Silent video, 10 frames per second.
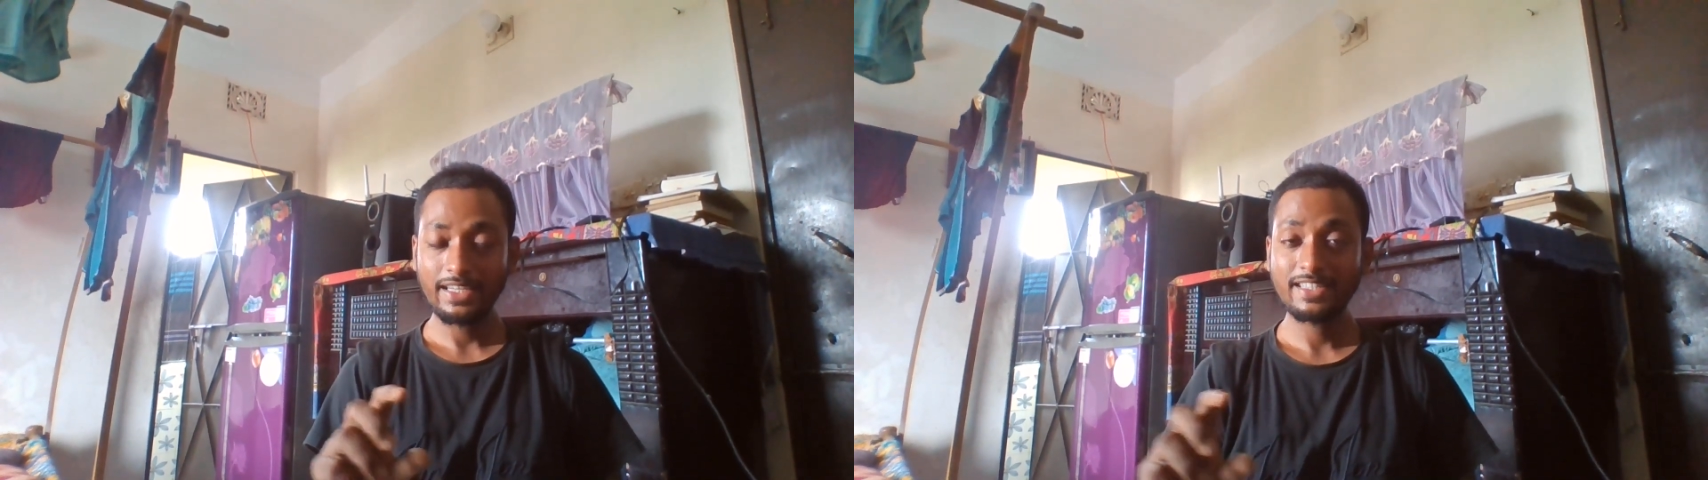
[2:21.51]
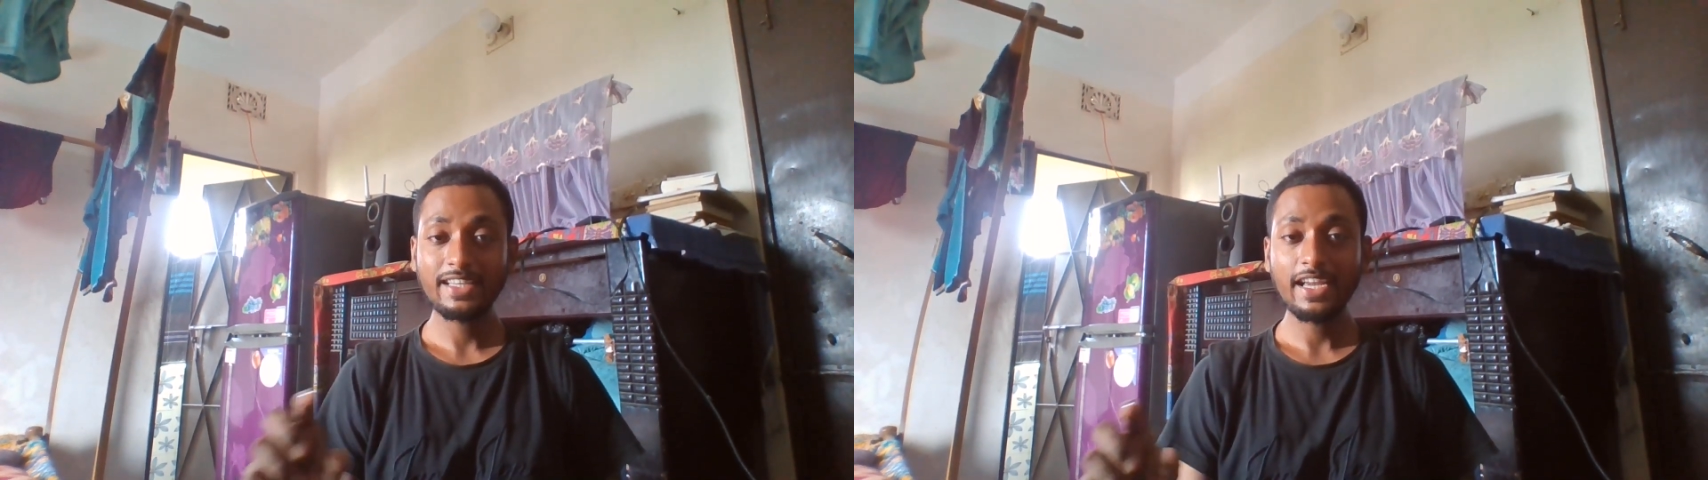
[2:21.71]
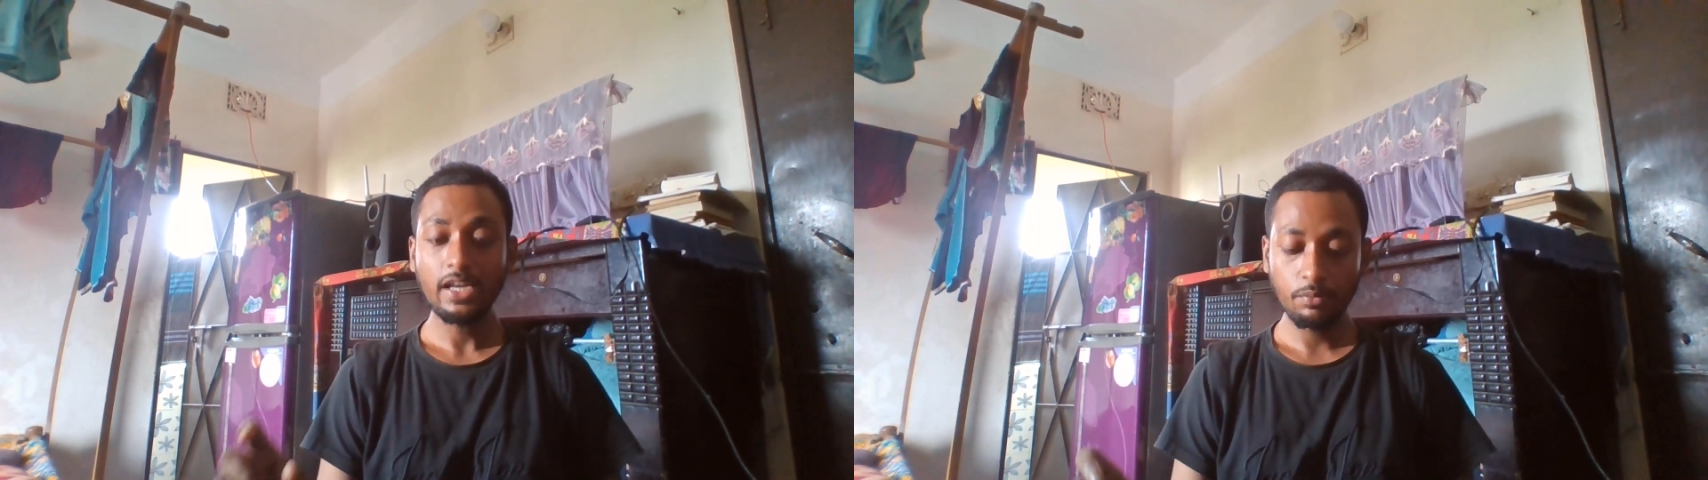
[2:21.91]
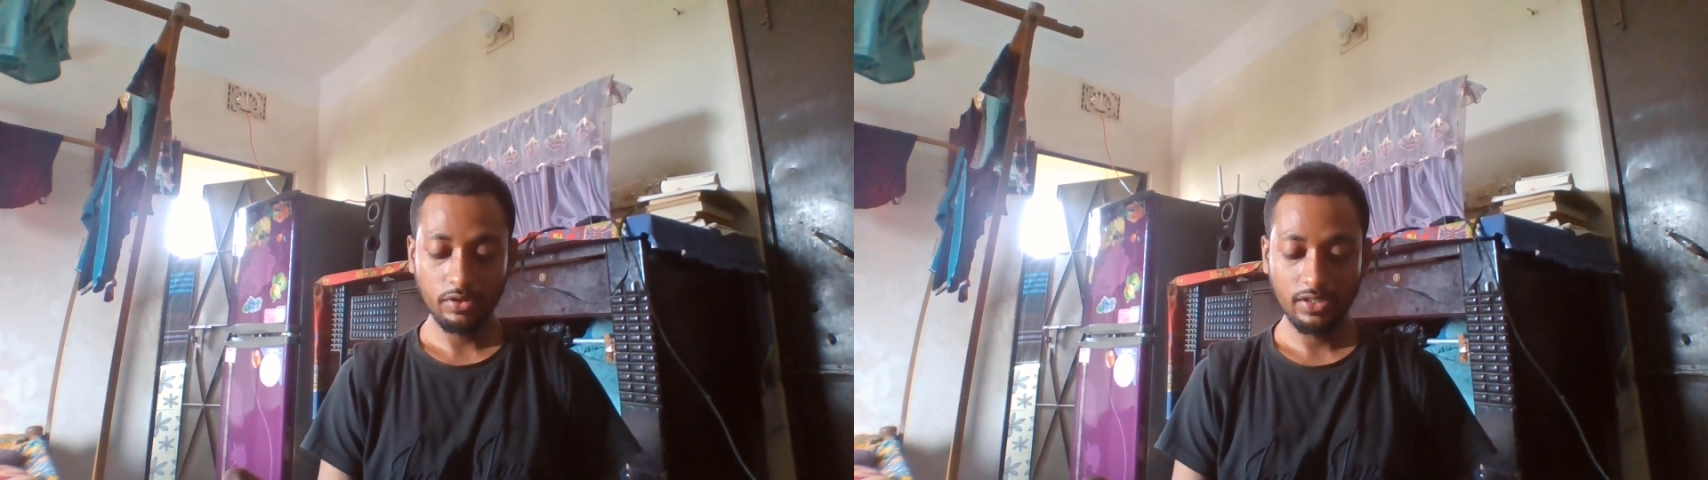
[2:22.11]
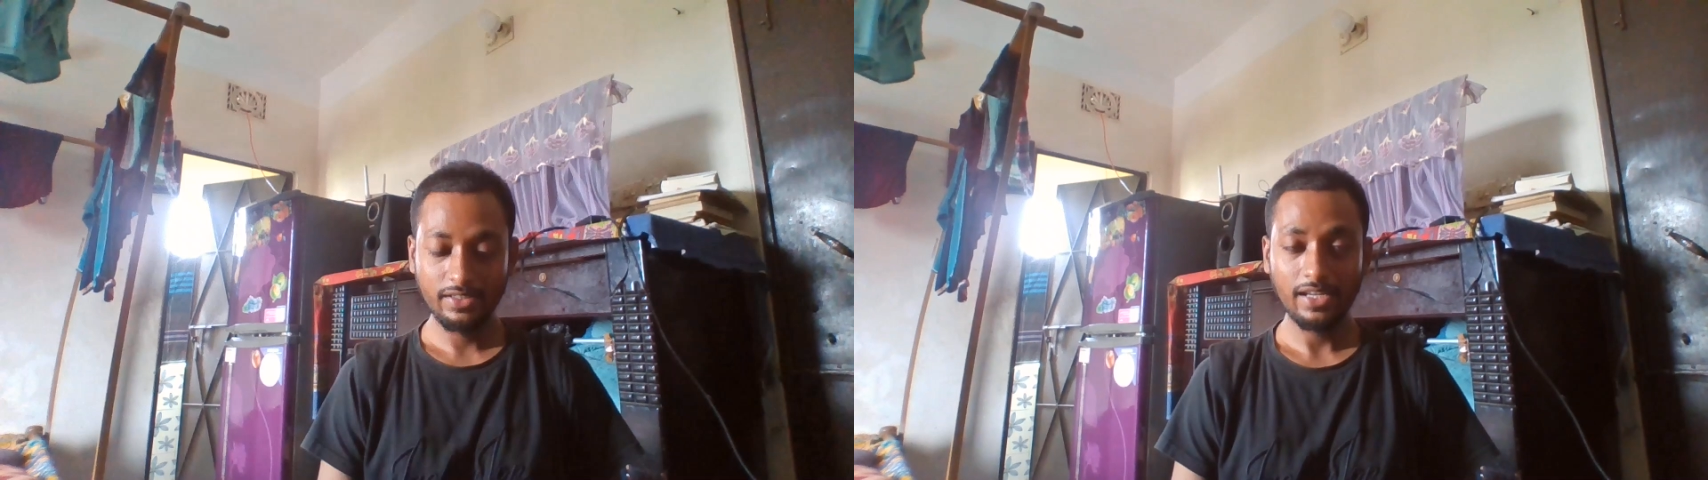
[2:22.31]

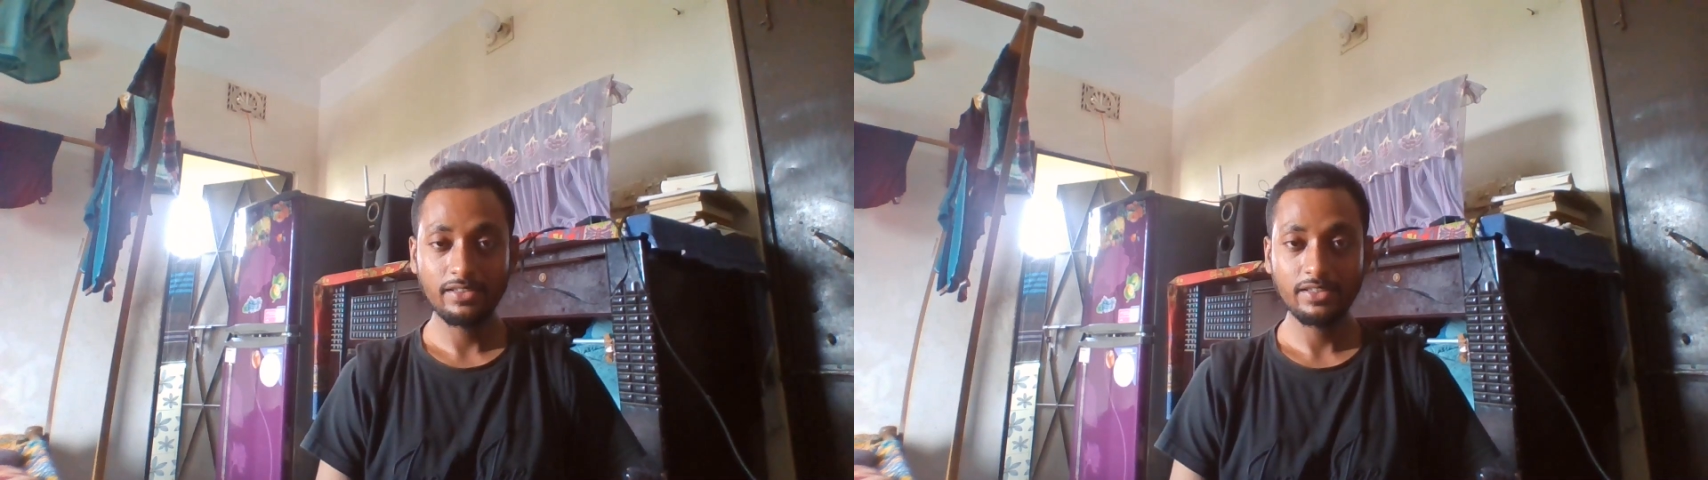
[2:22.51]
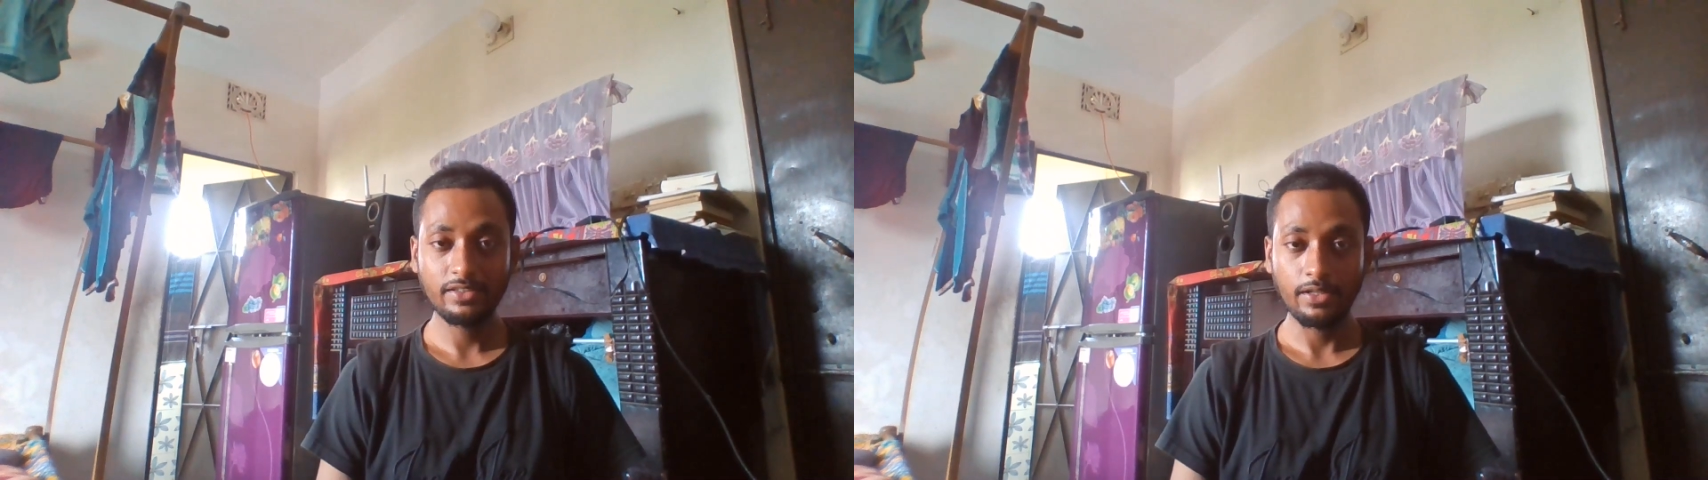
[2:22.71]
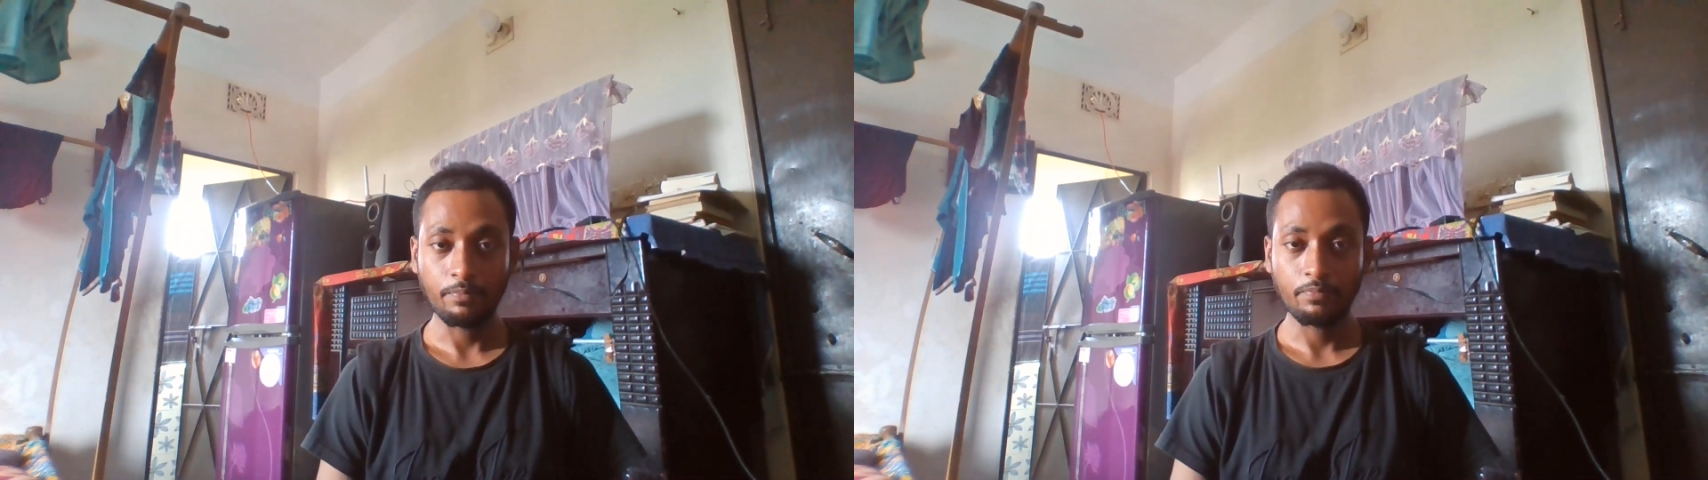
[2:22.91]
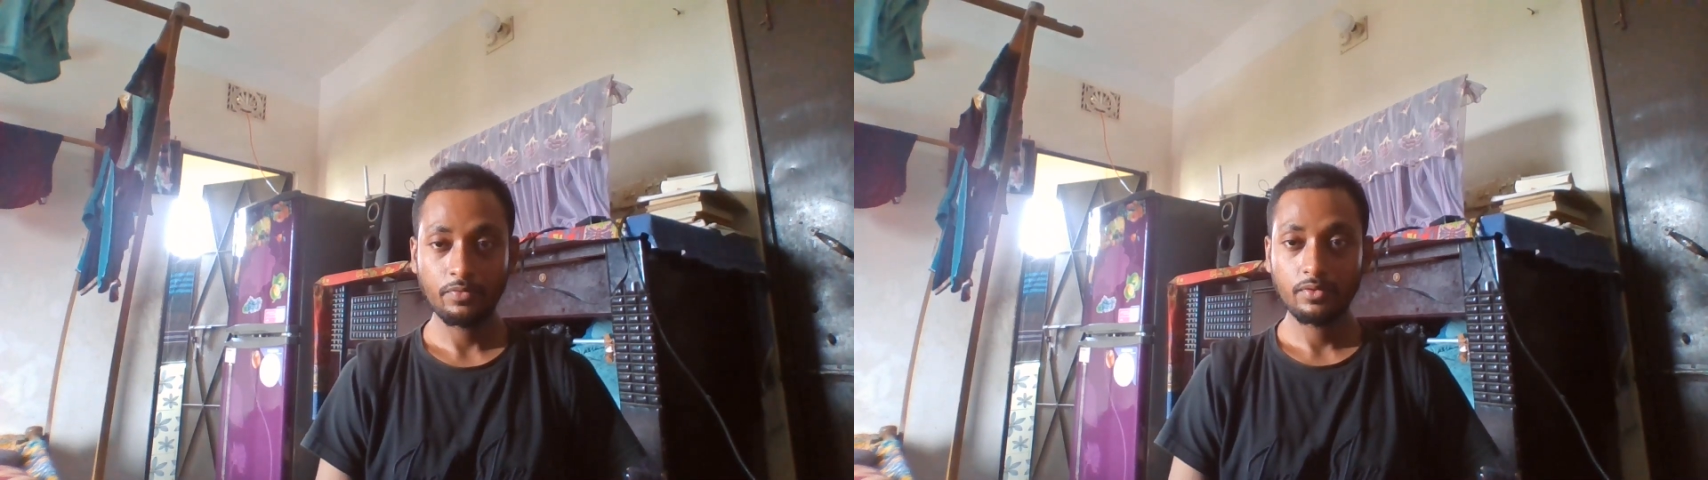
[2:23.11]
scalable design system.